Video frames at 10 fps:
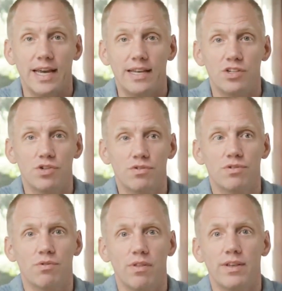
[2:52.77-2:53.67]
and
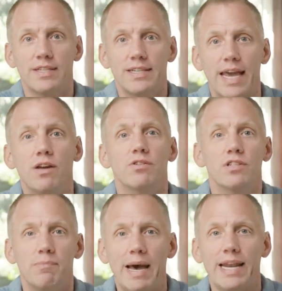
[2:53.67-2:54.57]
just sort of the
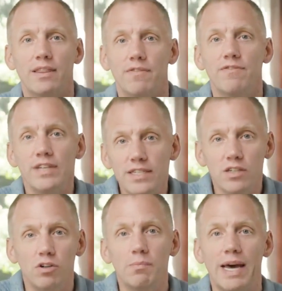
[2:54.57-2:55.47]
psychosomatic, the
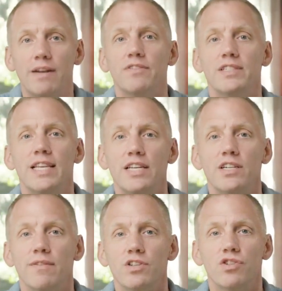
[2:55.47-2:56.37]
physical
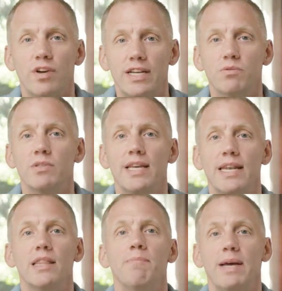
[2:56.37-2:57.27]
manifestation of stress was
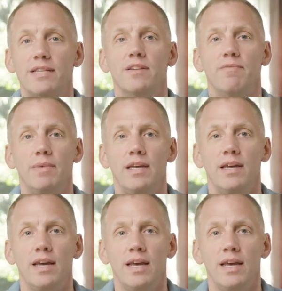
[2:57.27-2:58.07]
getting the best of me.